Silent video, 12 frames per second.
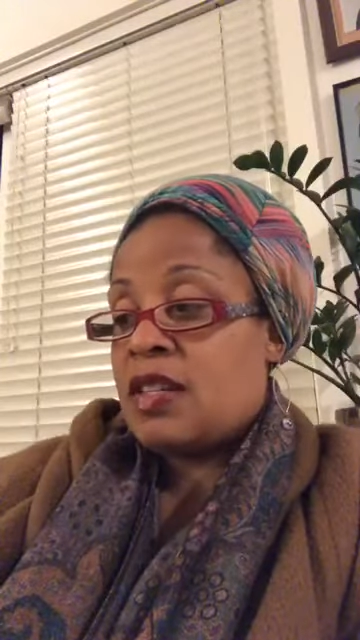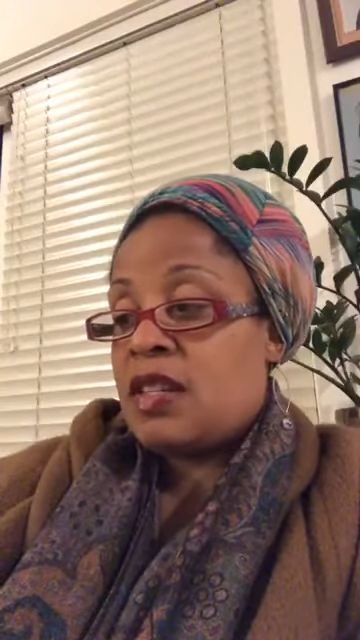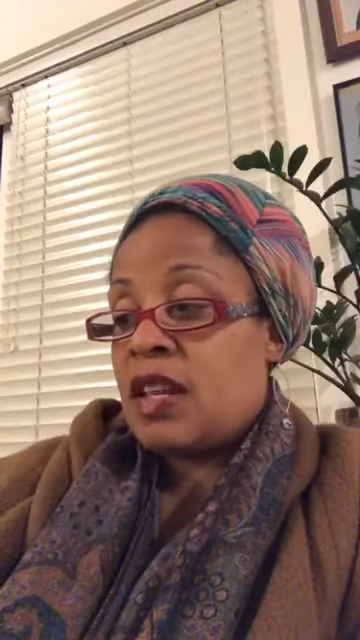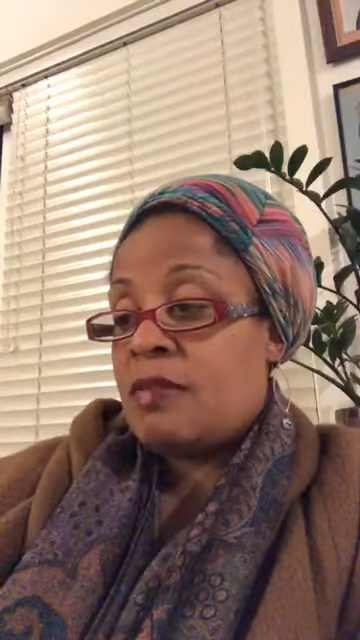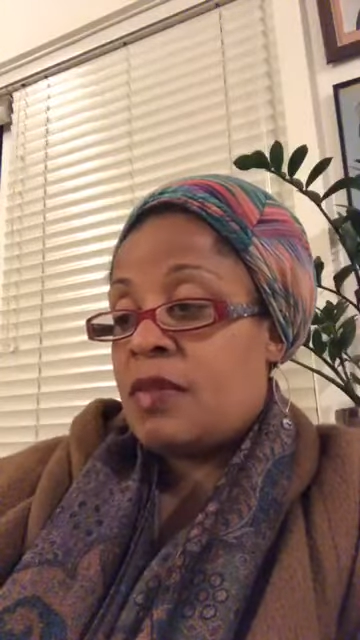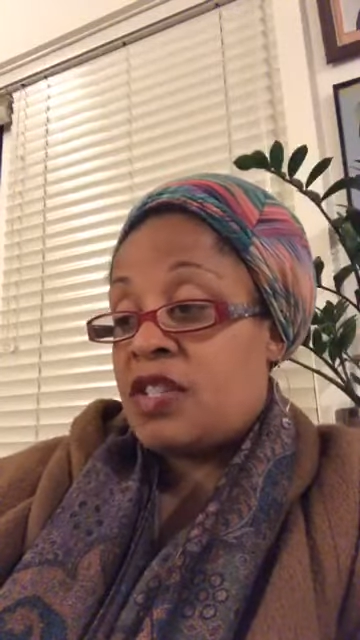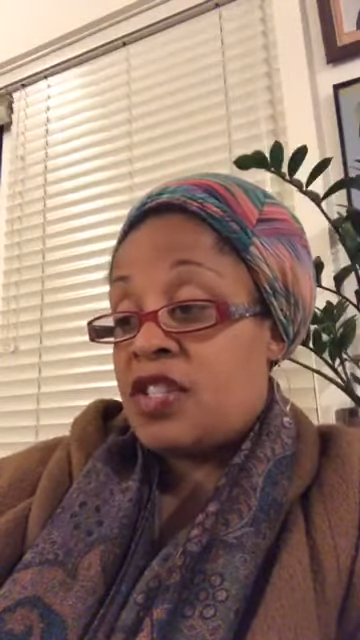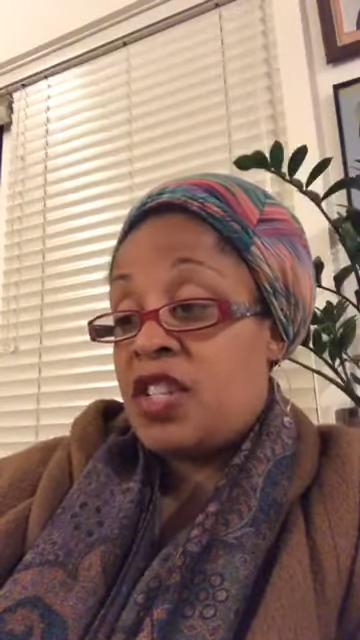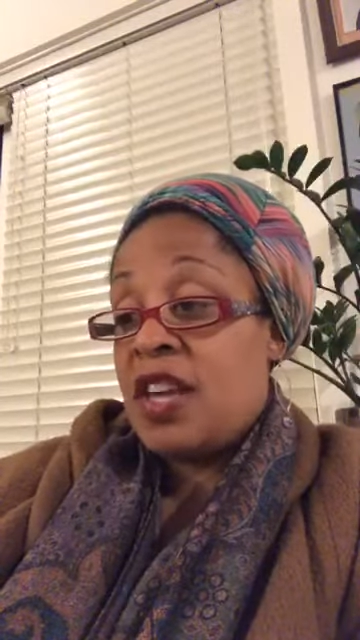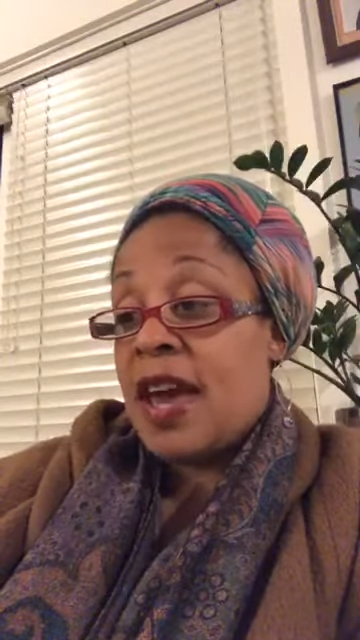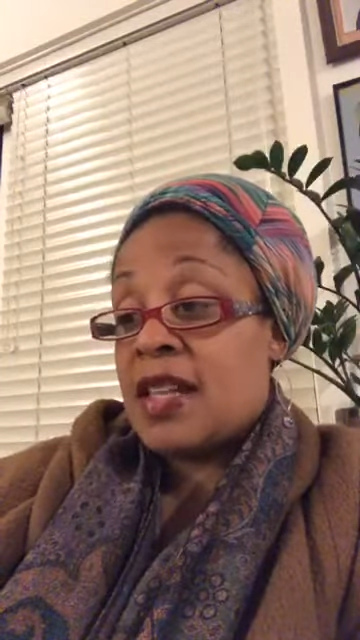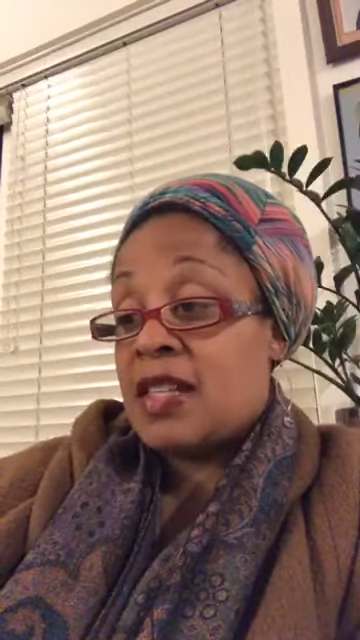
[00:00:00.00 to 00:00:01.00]
slept that
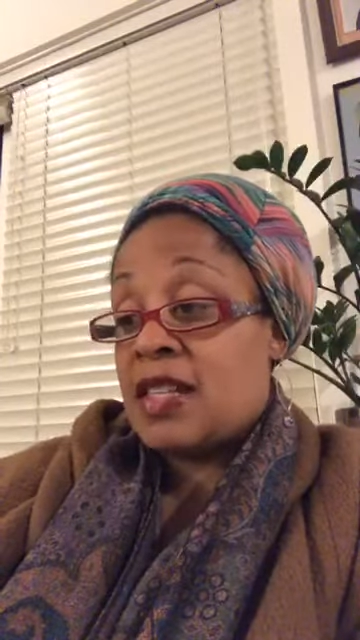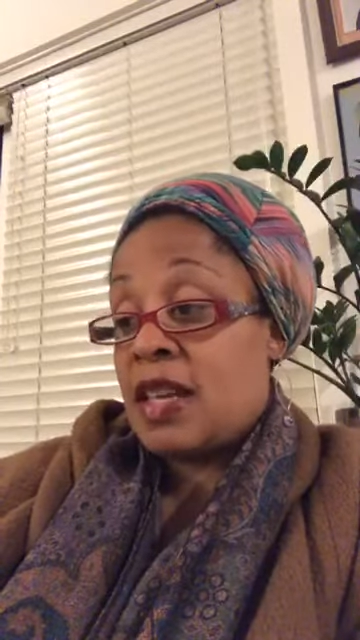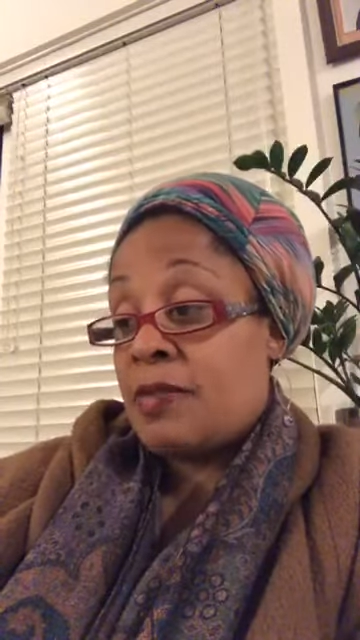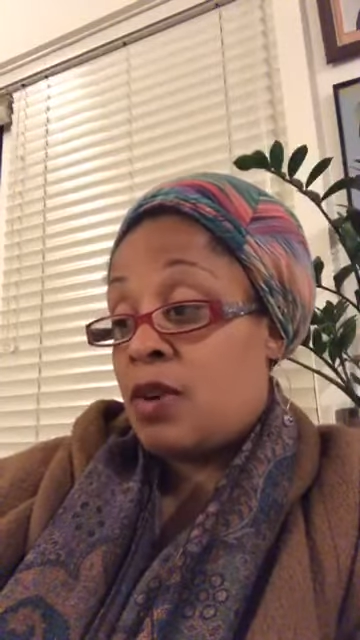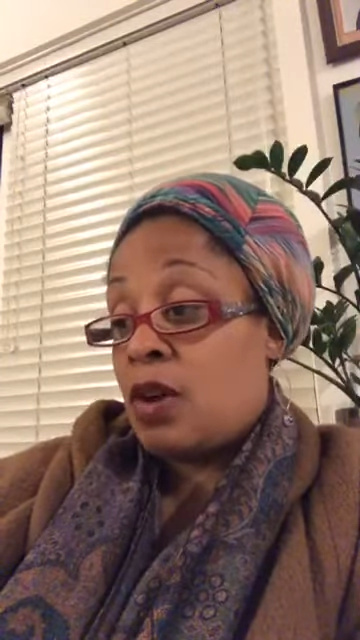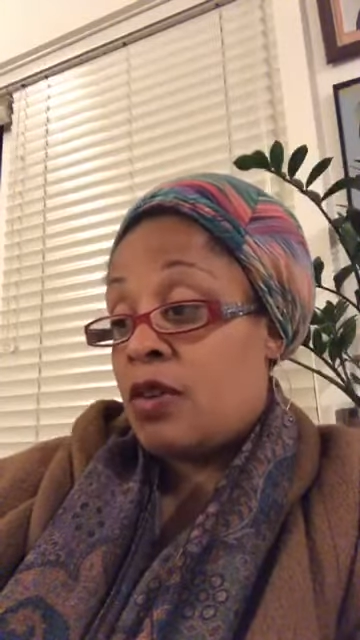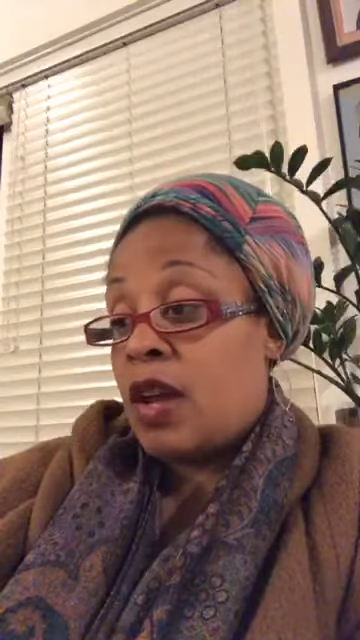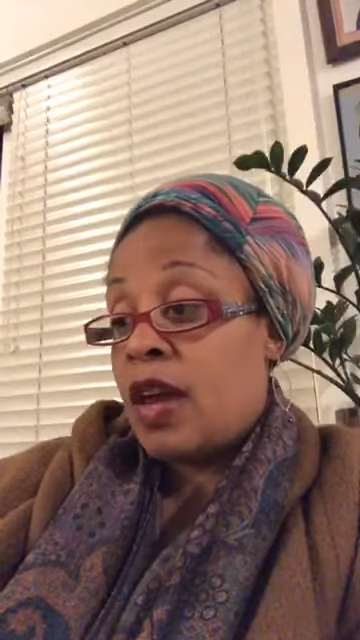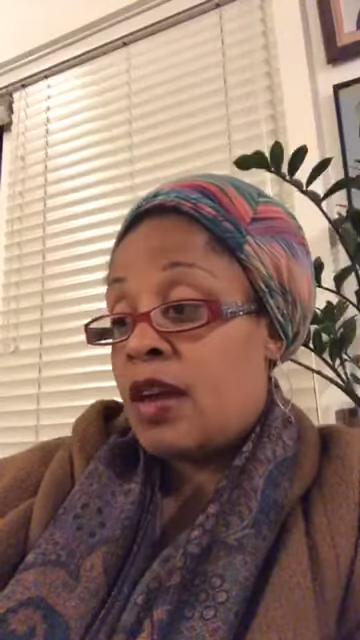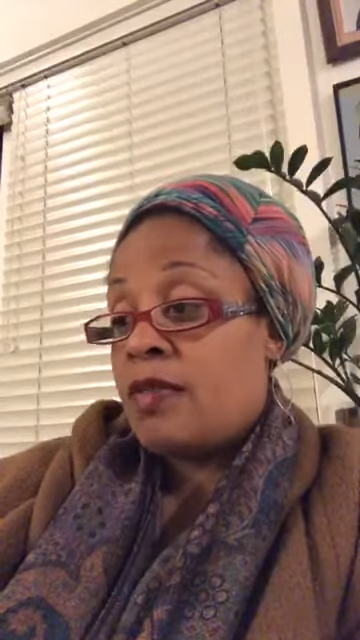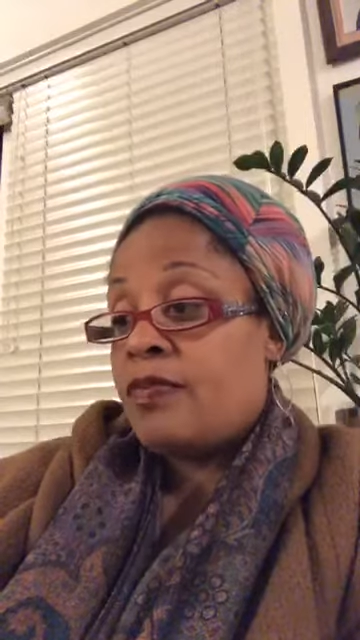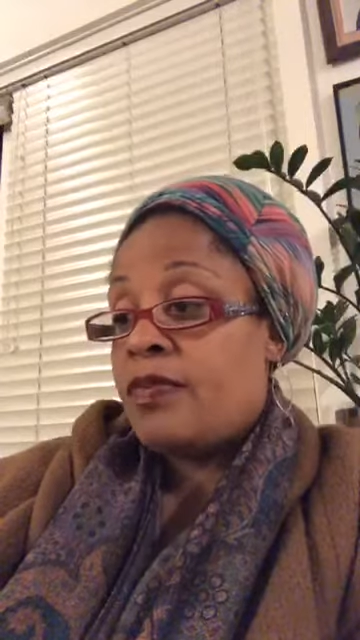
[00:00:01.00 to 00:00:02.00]
she hadn't slept all night.